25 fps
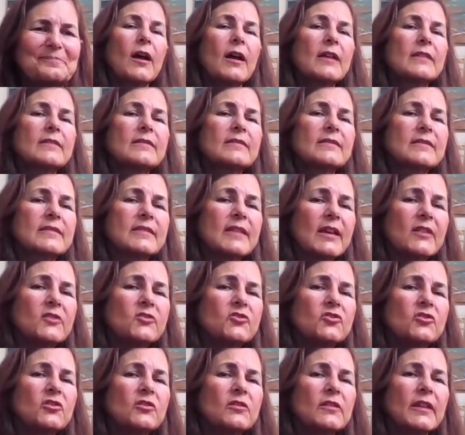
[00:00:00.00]

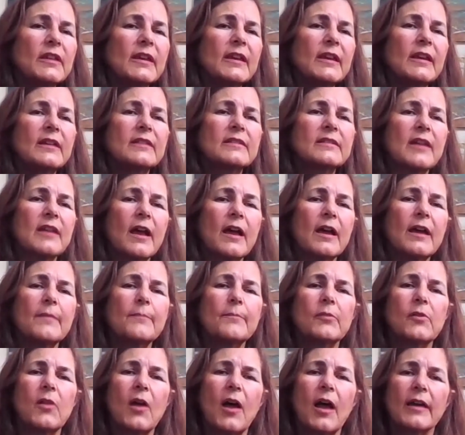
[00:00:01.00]
Essentially,
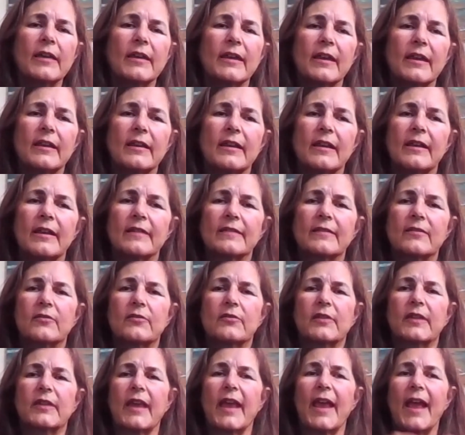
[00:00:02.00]
time blocking
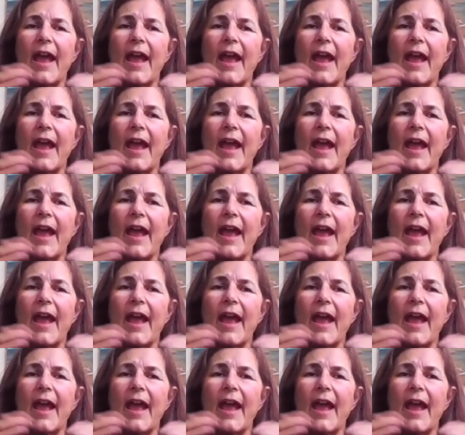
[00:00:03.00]
is